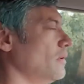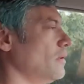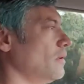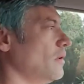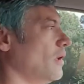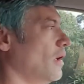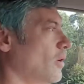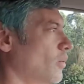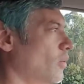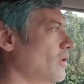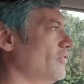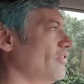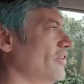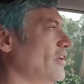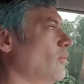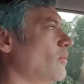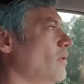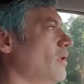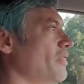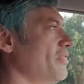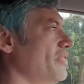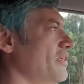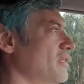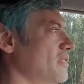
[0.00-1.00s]
I will say
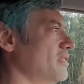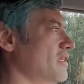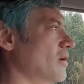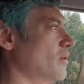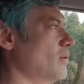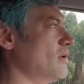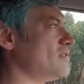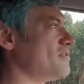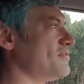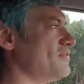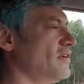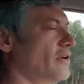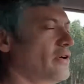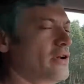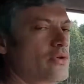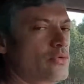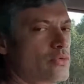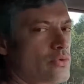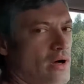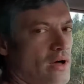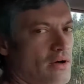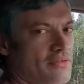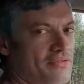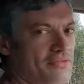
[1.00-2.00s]
one thing though, it's very
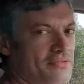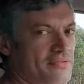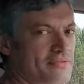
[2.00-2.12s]
rough.